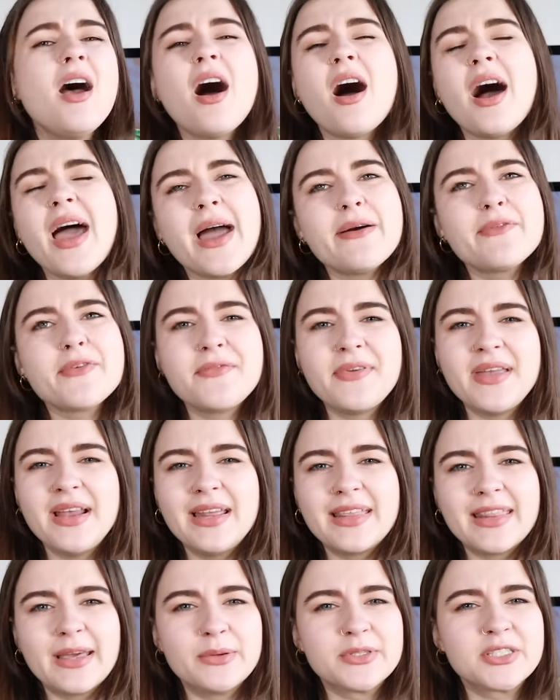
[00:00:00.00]
I have a
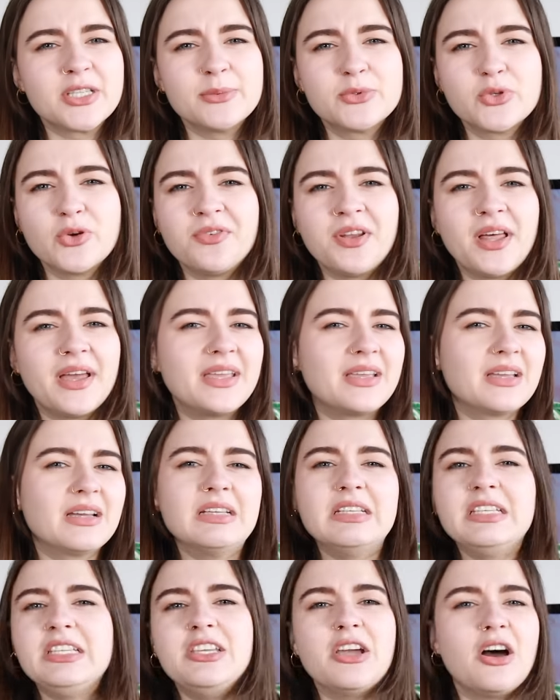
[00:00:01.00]
feeling there was some sort of like
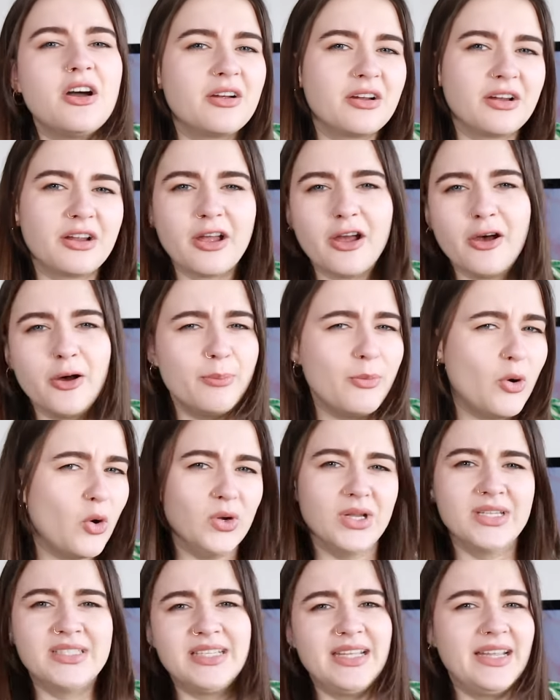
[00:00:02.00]
young girl
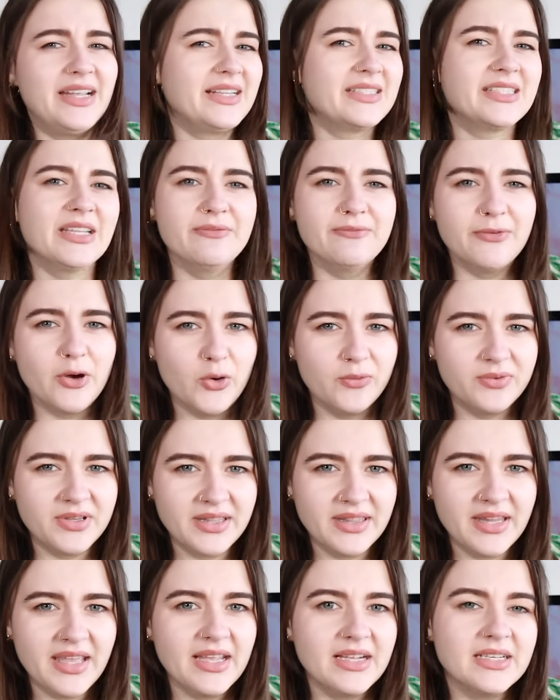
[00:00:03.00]
politics involved
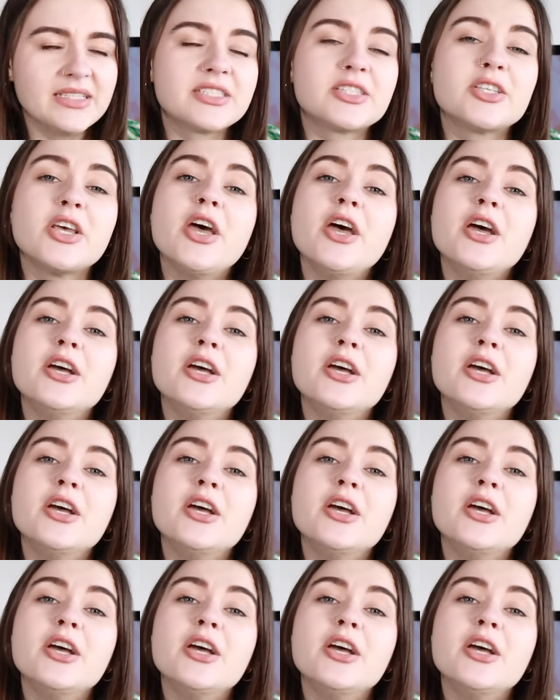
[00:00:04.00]
in this.